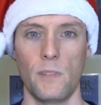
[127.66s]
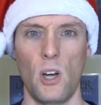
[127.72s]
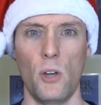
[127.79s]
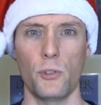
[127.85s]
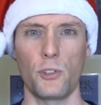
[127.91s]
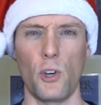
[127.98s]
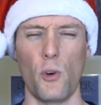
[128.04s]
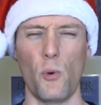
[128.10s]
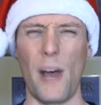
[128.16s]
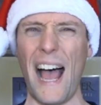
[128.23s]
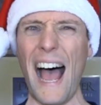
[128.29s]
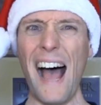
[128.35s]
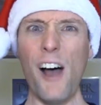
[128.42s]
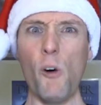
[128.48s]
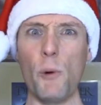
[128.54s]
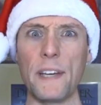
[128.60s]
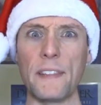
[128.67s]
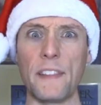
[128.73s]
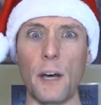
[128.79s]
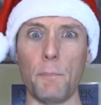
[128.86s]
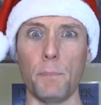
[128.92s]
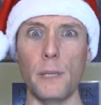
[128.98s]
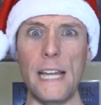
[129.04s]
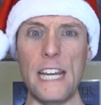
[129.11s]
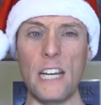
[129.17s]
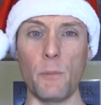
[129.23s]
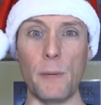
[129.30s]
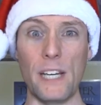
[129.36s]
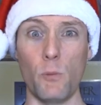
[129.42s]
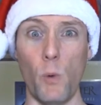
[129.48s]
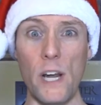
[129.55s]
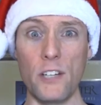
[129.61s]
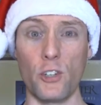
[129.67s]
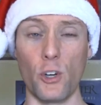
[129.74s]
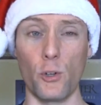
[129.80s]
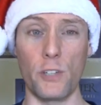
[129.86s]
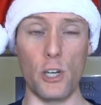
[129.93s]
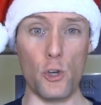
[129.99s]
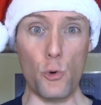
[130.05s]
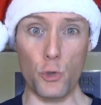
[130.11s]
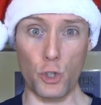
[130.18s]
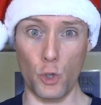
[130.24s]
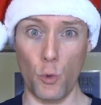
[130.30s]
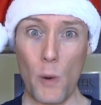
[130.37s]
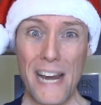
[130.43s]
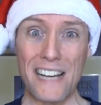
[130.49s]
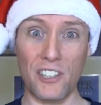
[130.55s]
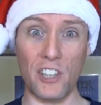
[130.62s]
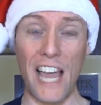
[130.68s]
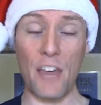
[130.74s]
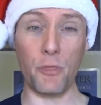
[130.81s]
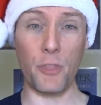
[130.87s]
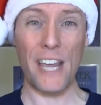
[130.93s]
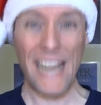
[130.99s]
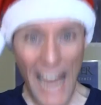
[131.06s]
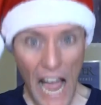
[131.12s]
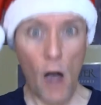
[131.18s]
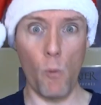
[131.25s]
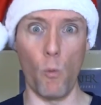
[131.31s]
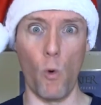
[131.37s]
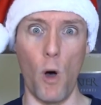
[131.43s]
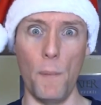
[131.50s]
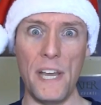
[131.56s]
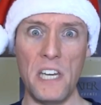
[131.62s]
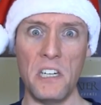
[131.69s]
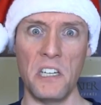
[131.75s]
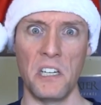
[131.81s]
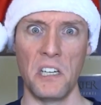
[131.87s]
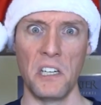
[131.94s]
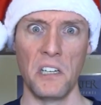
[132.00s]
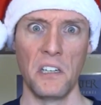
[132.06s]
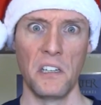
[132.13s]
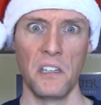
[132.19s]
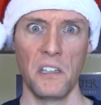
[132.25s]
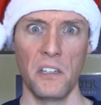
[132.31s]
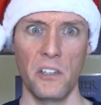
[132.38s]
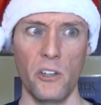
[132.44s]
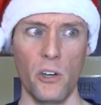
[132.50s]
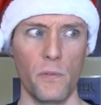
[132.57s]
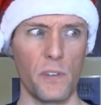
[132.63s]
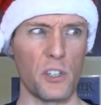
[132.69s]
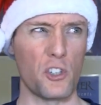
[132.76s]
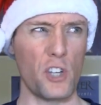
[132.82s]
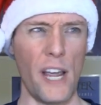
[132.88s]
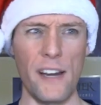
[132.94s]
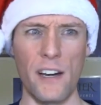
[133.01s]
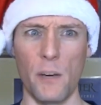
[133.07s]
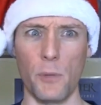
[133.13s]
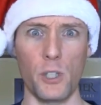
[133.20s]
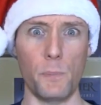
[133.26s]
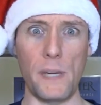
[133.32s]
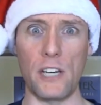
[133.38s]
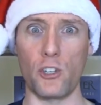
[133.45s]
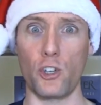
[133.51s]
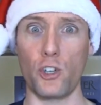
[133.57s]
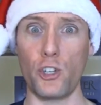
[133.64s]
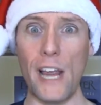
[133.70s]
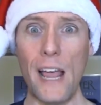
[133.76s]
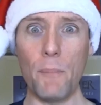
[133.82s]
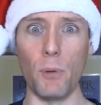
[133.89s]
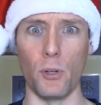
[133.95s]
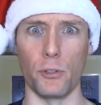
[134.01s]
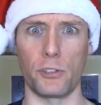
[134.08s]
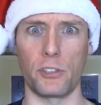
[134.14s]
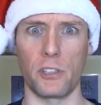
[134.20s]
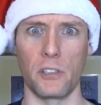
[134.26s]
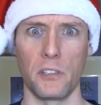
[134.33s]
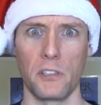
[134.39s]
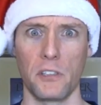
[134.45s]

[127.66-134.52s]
Also, how in the bleak midwinter did you squeeze that thing out, woman? Your vagina must be in shambles.